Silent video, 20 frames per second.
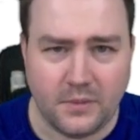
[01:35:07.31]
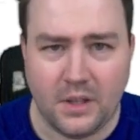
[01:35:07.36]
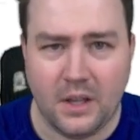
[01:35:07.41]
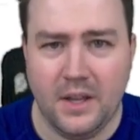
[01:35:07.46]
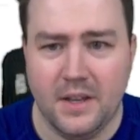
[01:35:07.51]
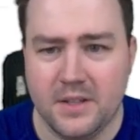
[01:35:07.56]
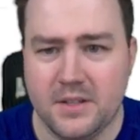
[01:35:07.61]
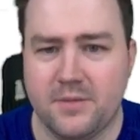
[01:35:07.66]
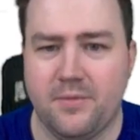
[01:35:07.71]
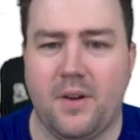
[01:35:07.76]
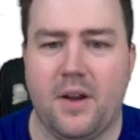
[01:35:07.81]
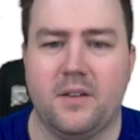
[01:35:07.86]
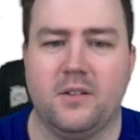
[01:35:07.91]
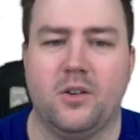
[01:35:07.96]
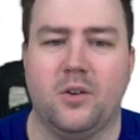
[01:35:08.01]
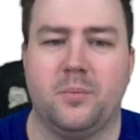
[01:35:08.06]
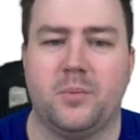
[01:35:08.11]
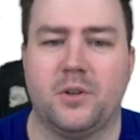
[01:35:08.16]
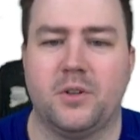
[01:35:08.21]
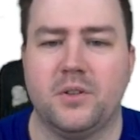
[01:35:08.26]
his final
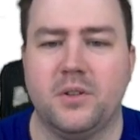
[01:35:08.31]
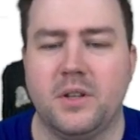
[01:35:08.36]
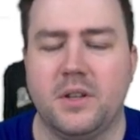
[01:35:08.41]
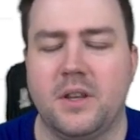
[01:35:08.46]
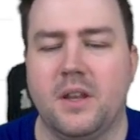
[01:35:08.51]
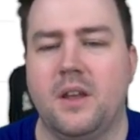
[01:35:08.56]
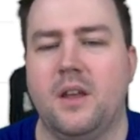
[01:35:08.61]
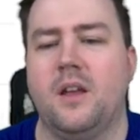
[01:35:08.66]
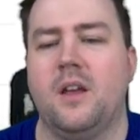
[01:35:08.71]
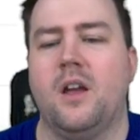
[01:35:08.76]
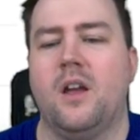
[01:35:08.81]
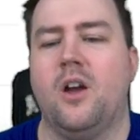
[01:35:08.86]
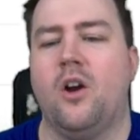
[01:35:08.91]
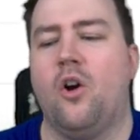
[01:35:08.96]
opportunity